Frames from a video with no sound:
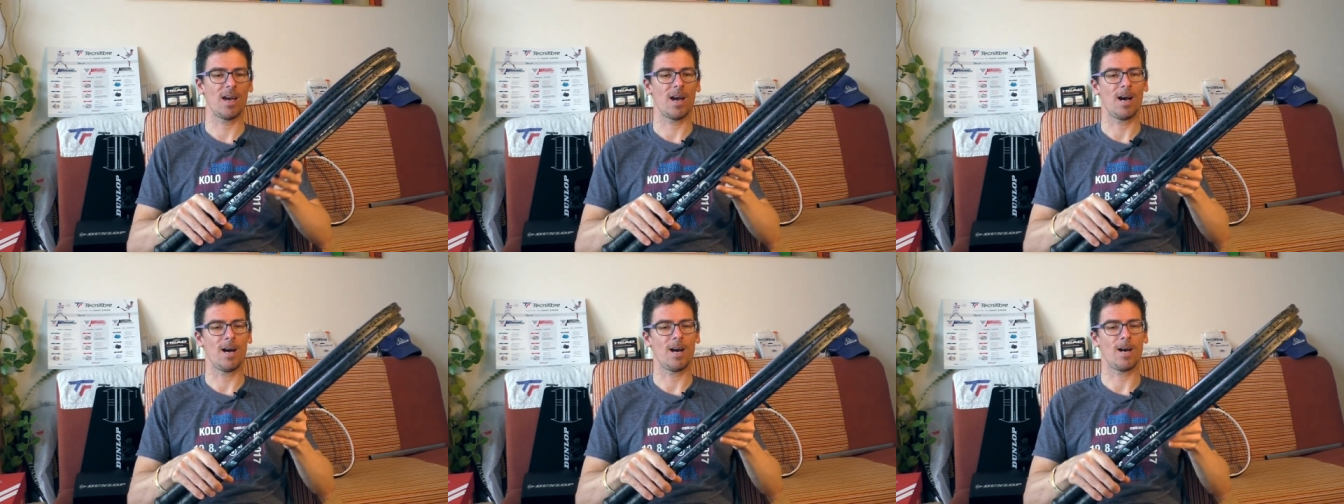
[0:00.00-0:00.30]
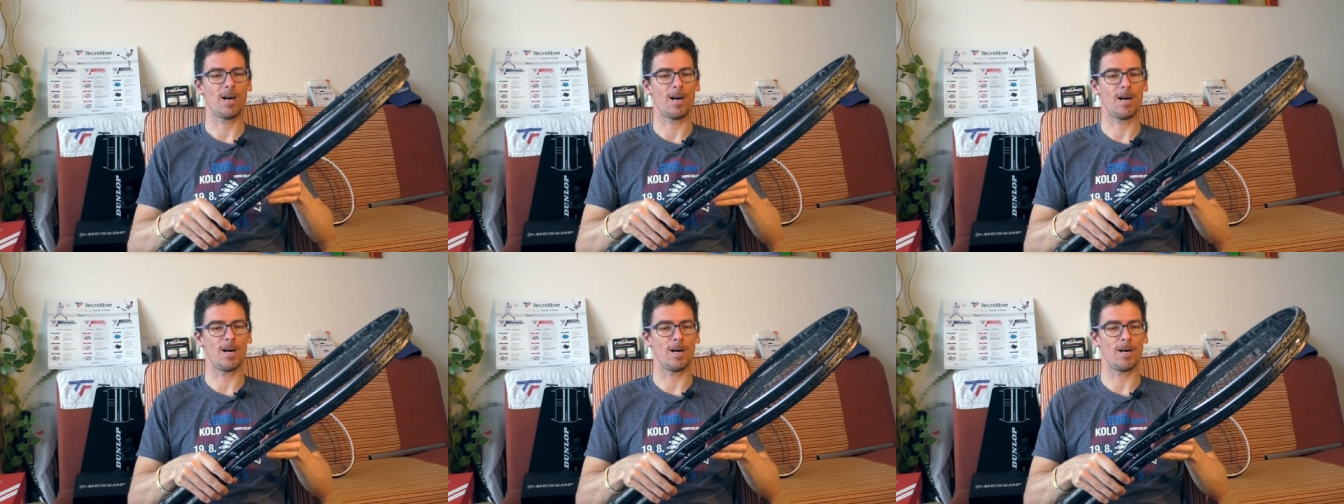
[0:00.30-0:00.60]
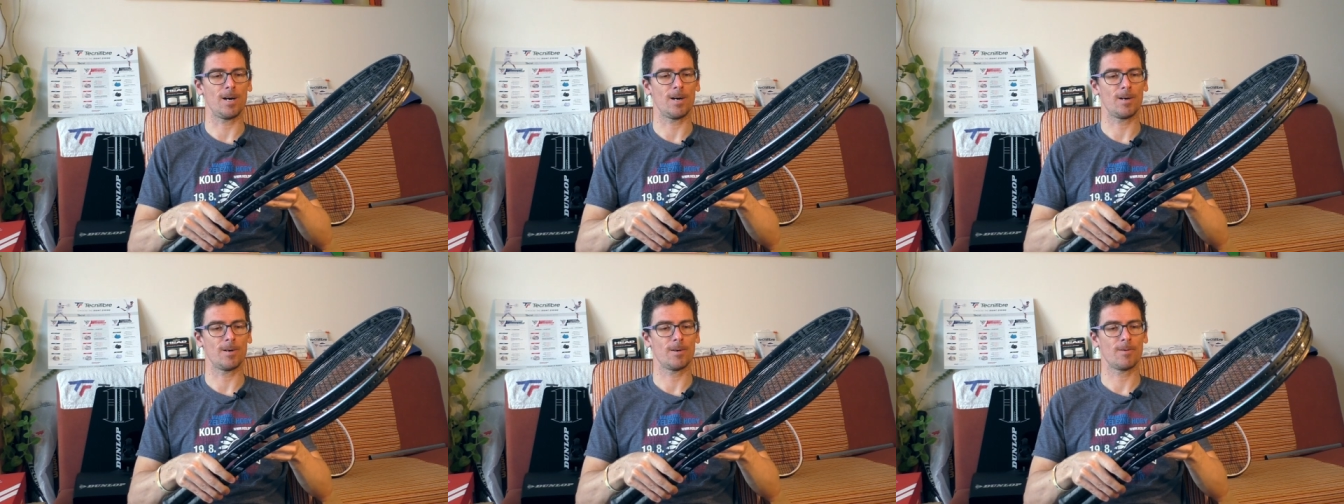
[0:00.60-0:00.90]

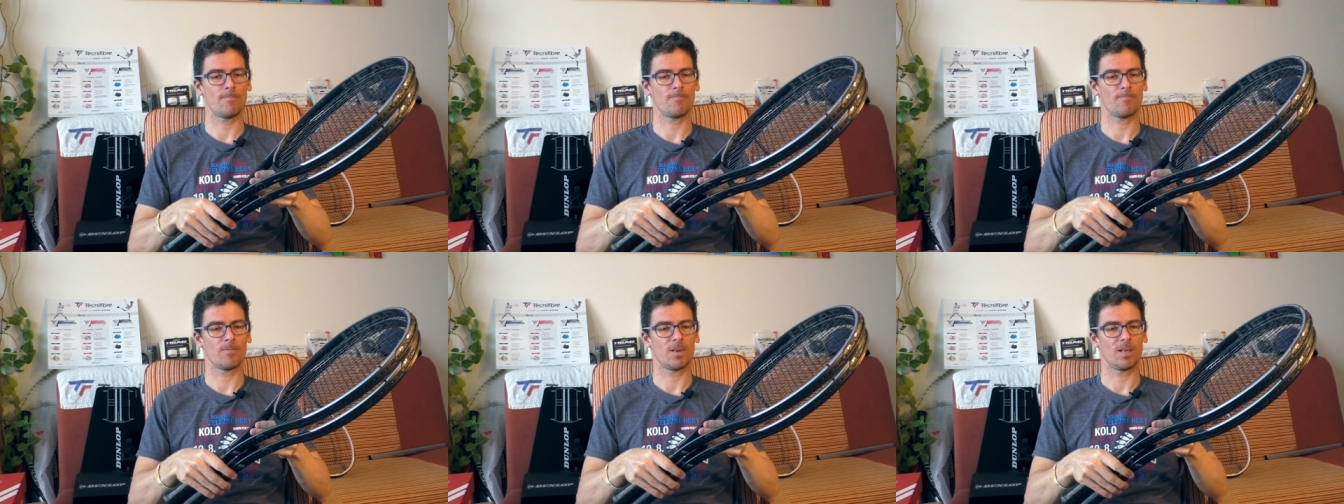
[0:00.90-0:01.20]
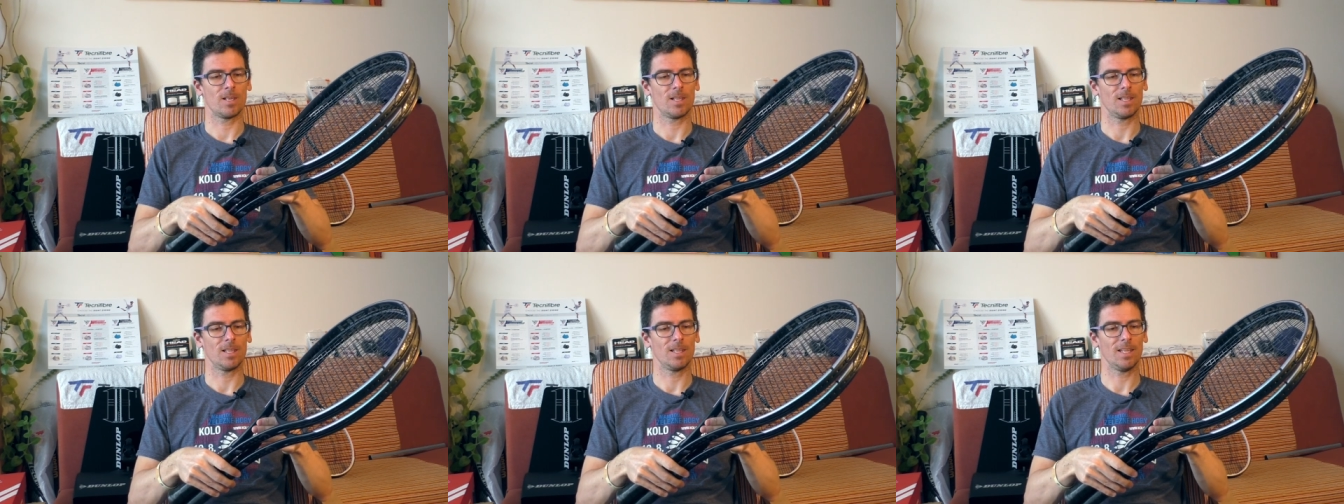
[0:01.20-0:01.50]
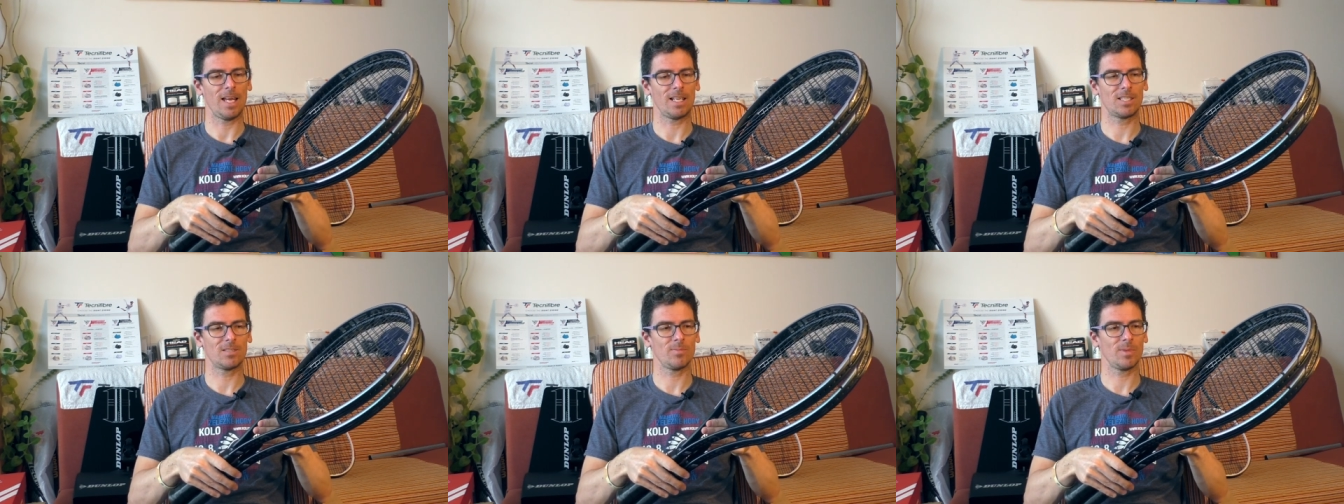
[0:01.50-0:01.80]
uh,
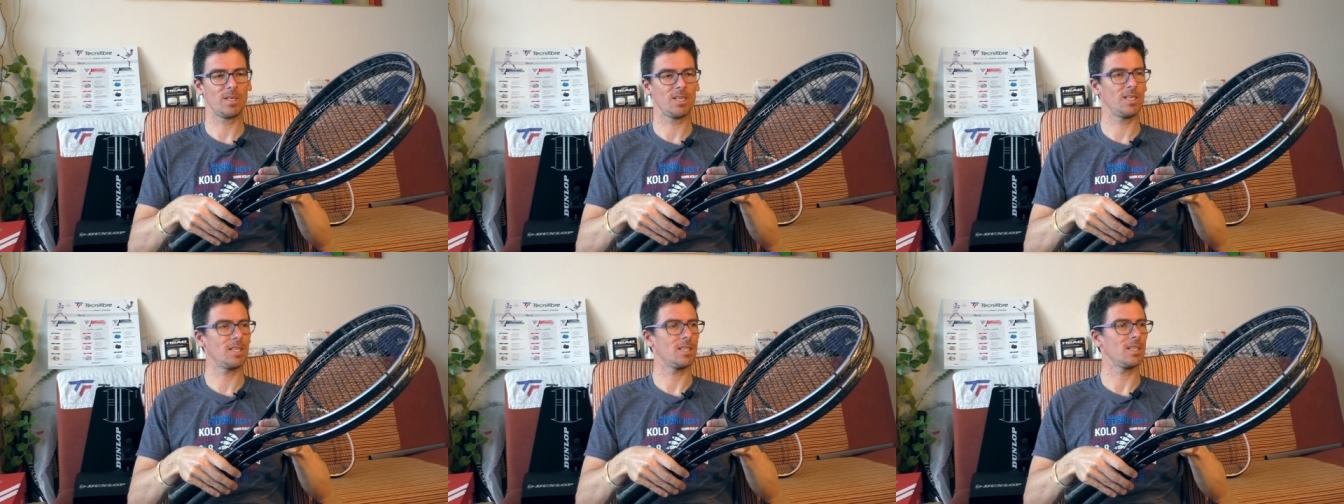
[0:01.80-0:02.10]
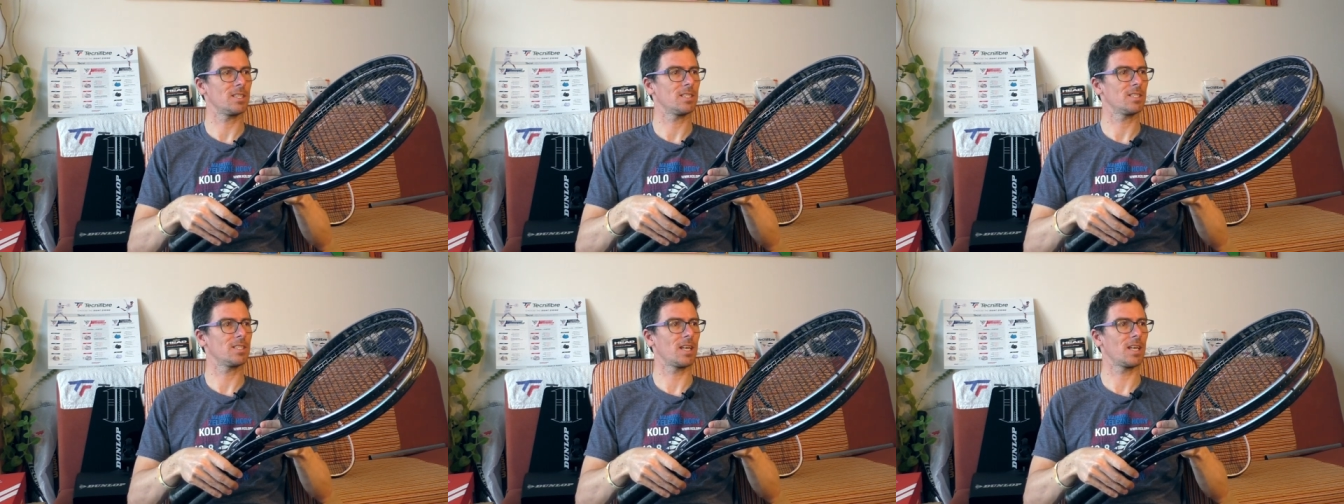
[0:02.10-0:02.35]
let me